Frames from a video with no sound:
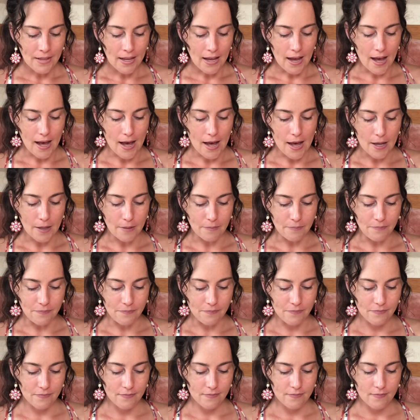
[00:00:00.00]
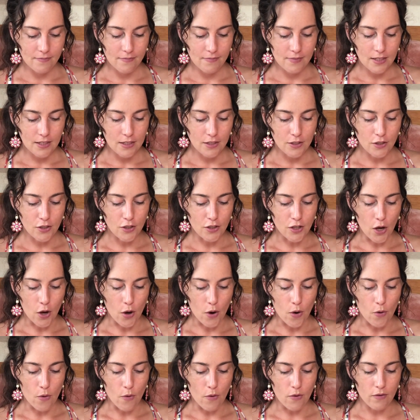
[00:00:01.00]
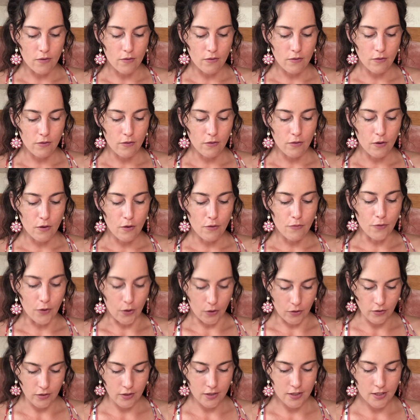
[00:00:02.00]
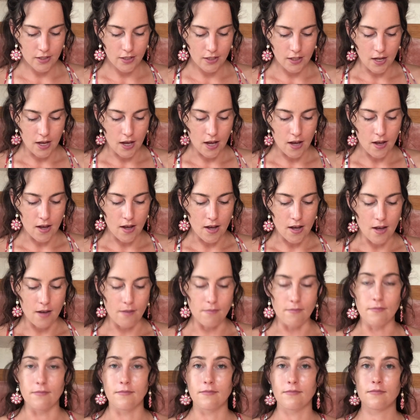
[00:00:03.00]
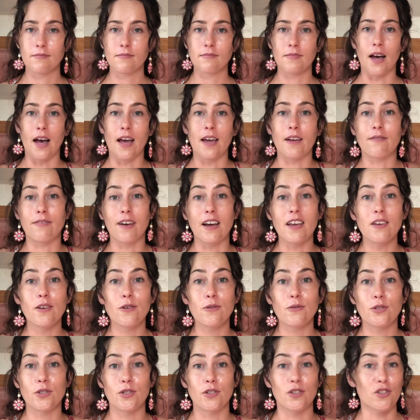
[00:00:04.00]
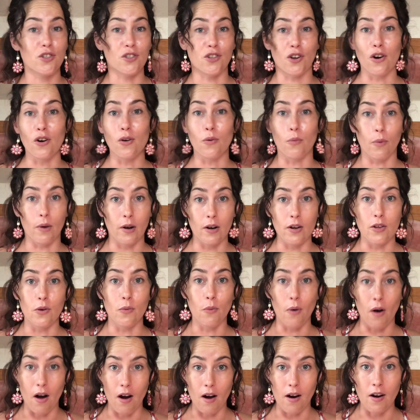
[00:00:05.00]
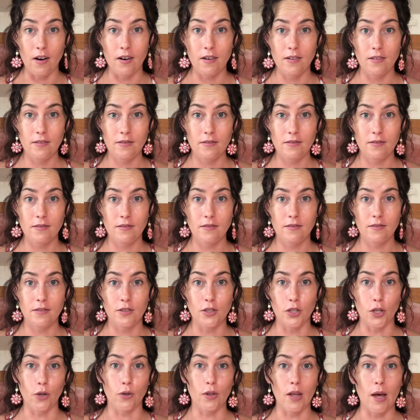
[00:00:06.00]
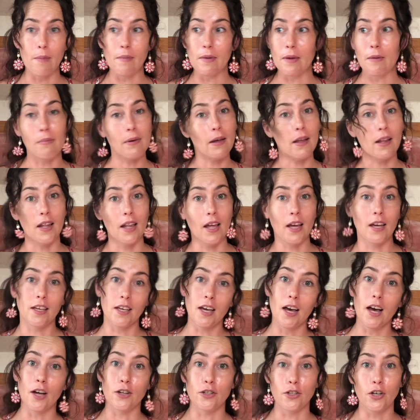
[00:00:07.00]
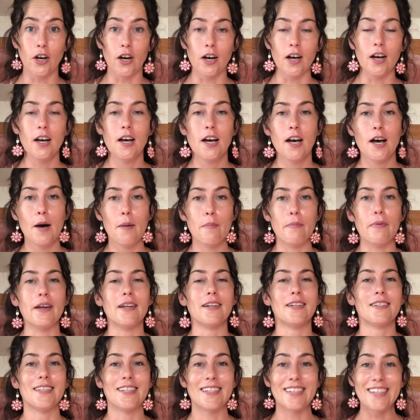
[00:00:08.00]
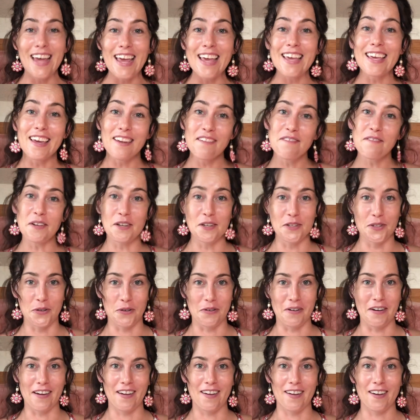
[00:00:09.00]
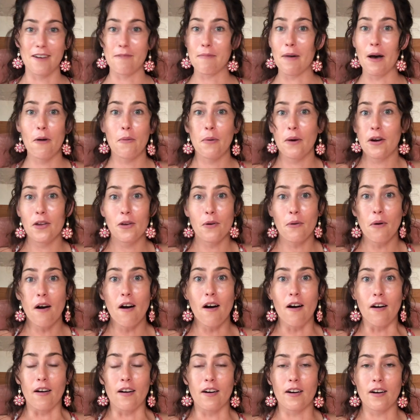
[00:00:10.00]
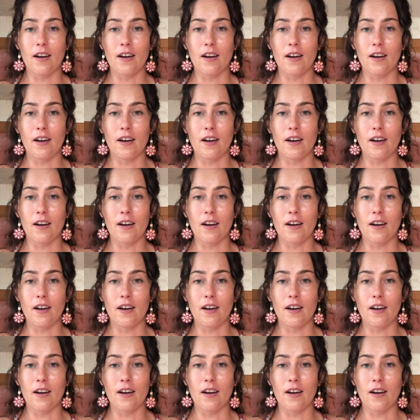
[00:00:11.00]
Um, so first, I invite you to start where you are. So that may be like, yeah, duh, but to take inventory about where you are.